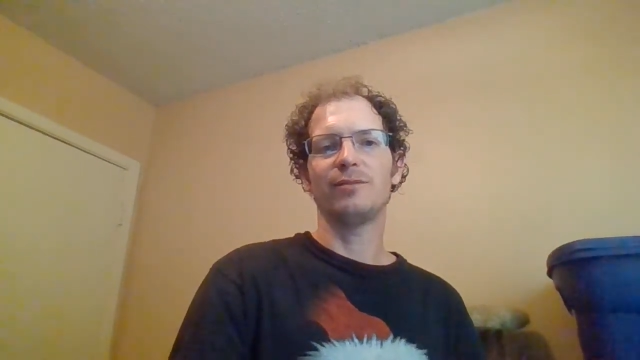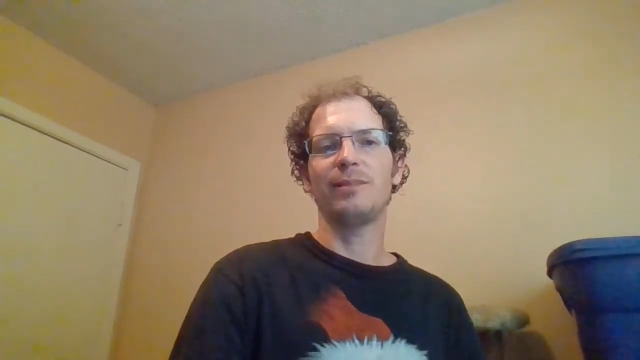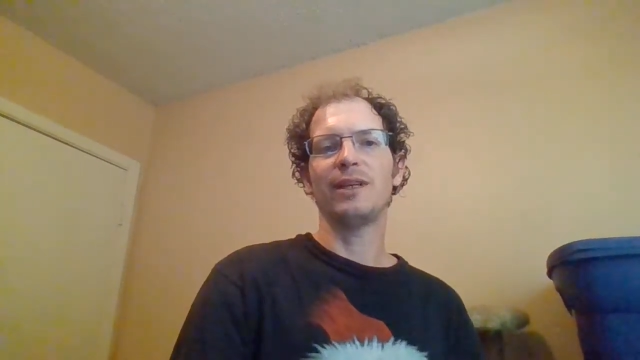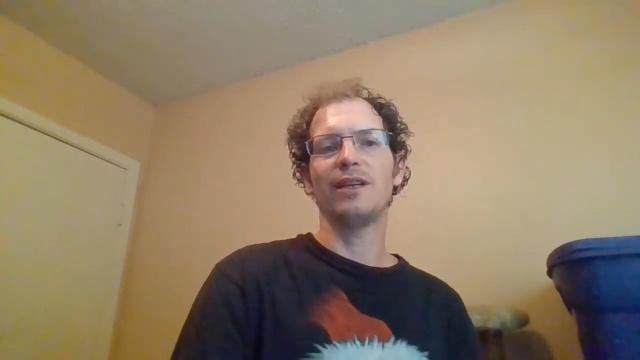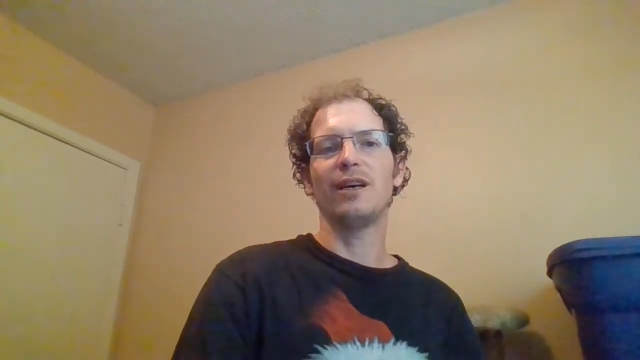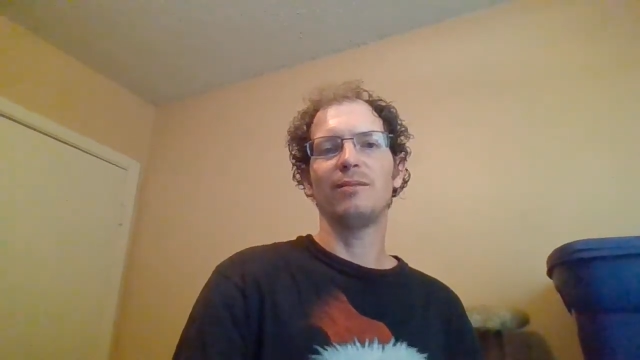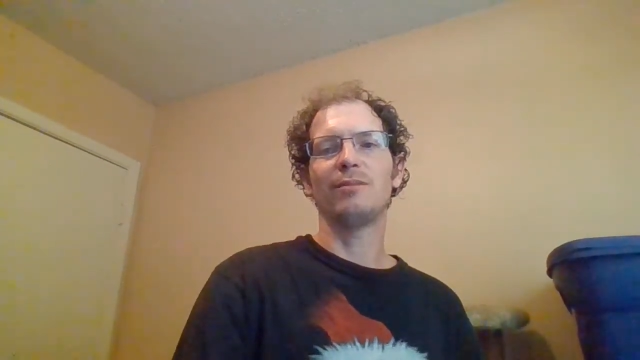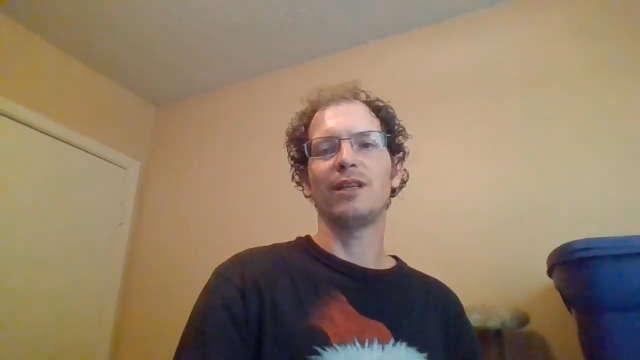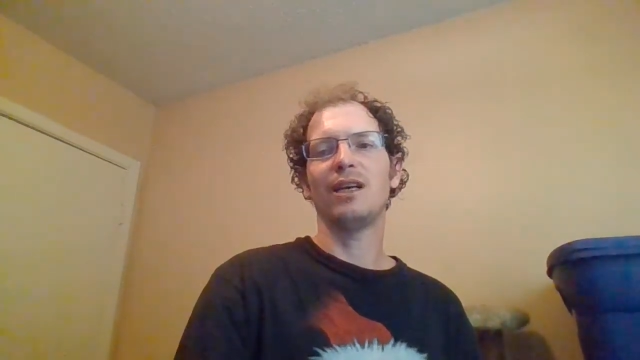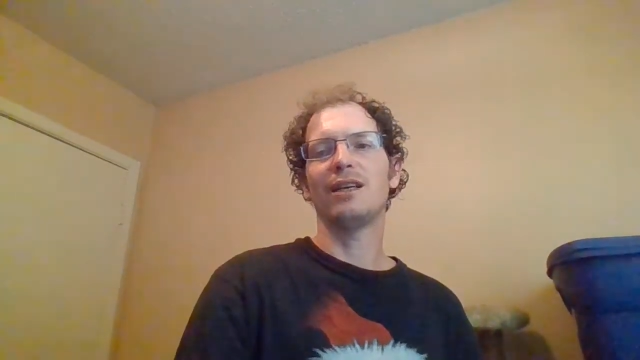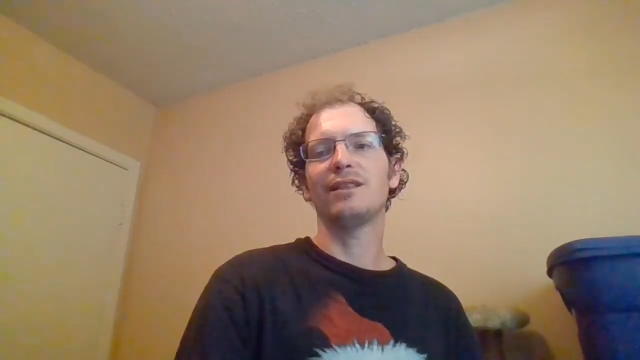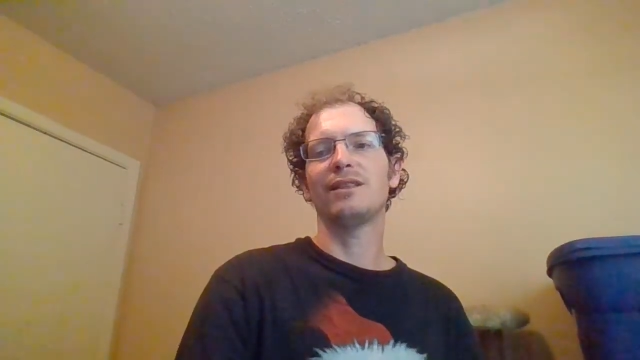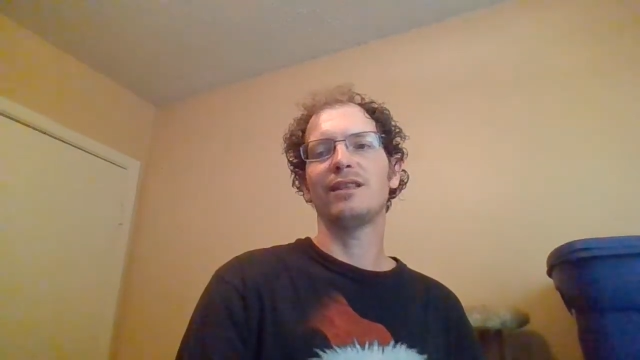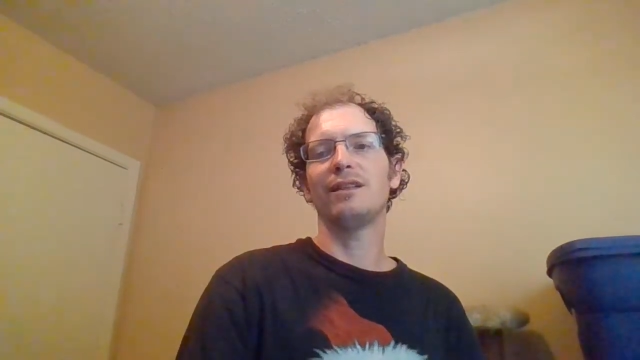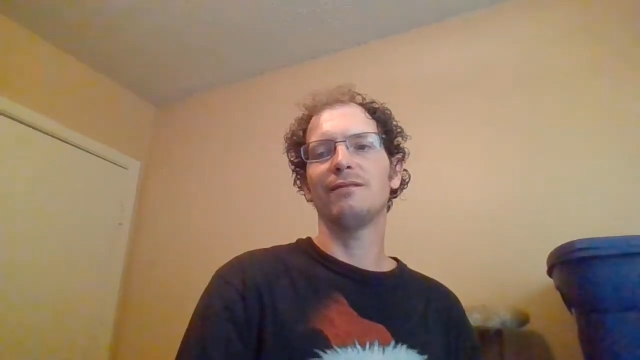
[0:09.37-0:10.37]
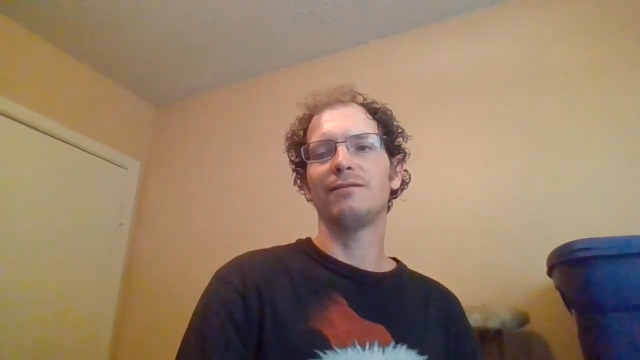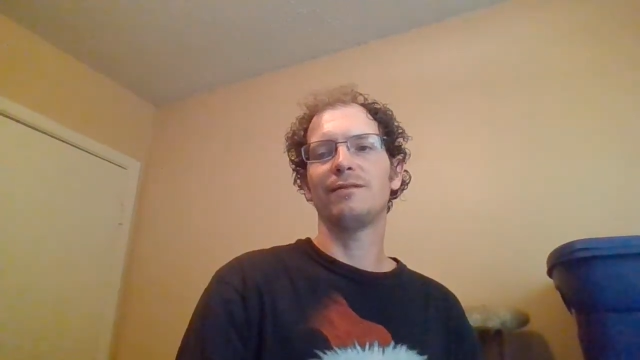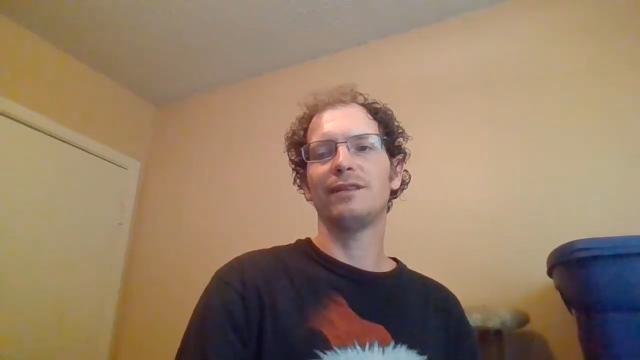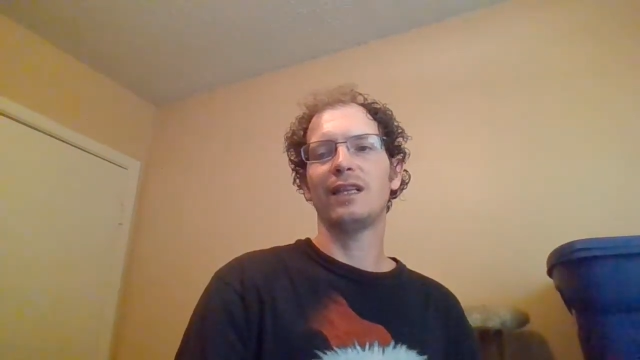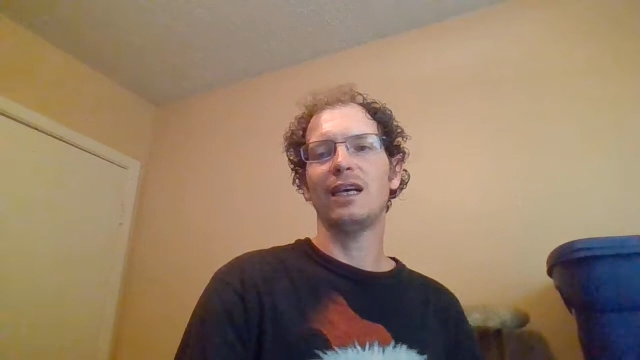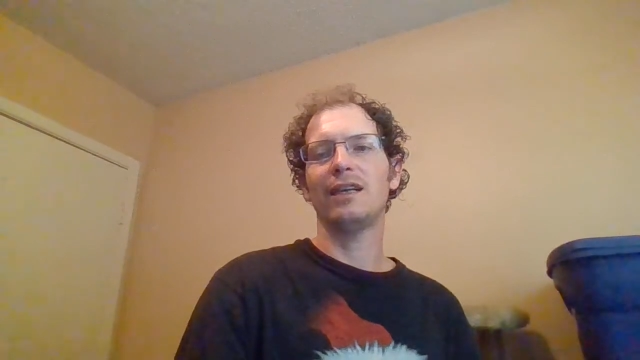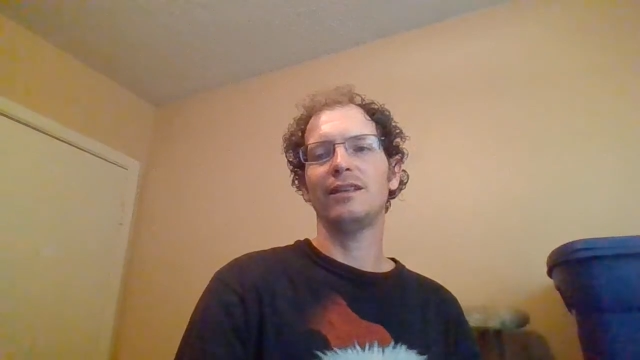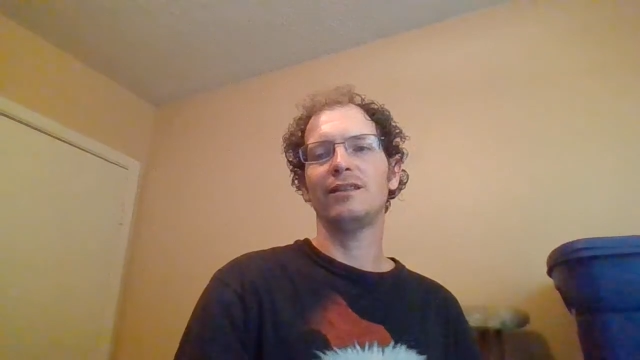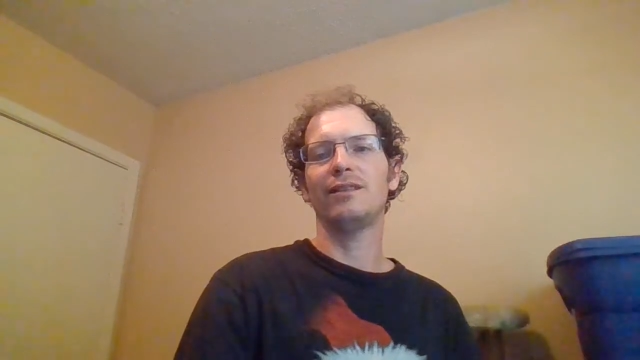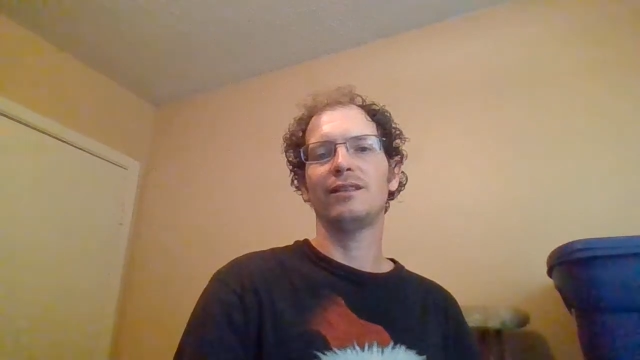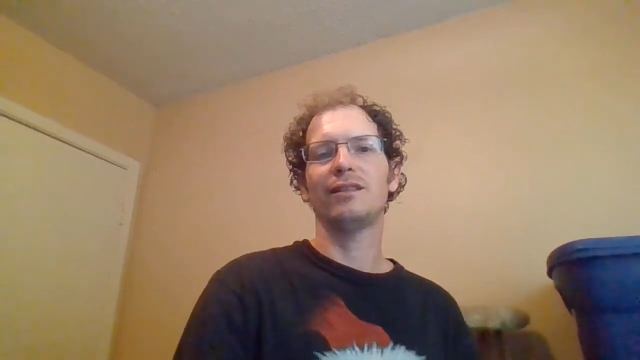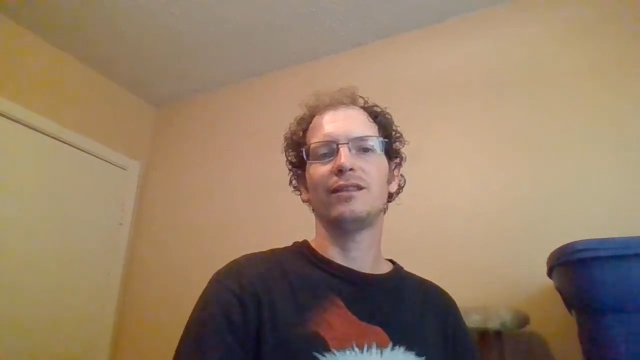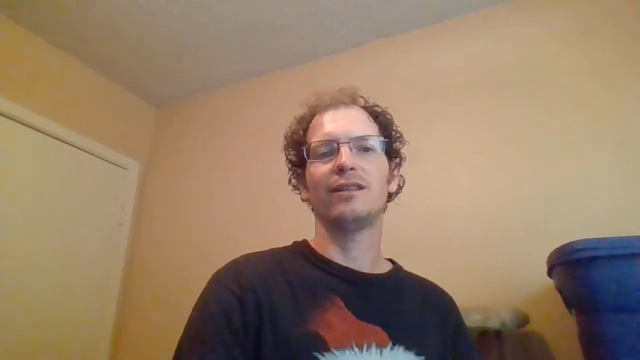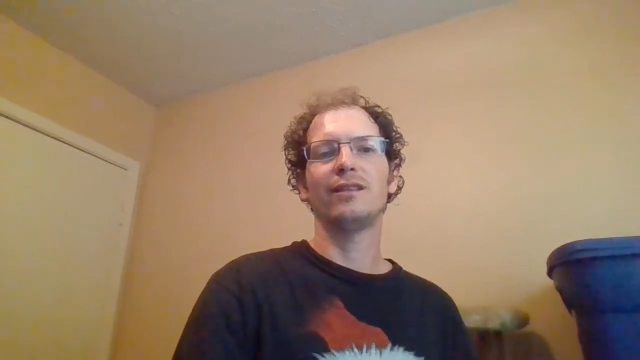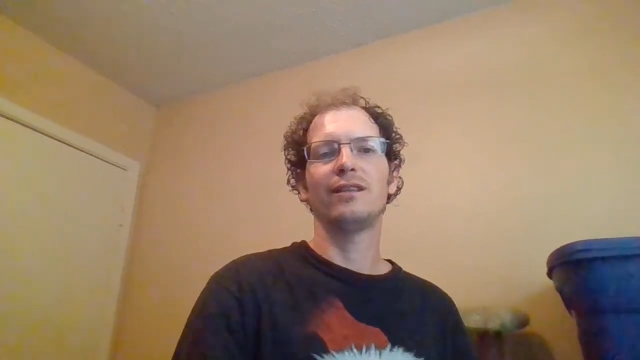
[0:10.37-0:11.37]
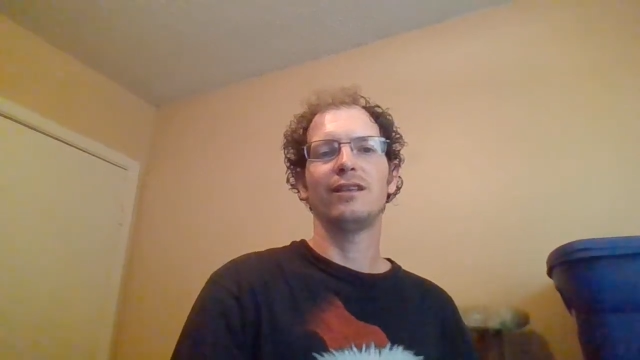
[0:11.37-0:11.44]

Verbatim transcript: become lost in flight.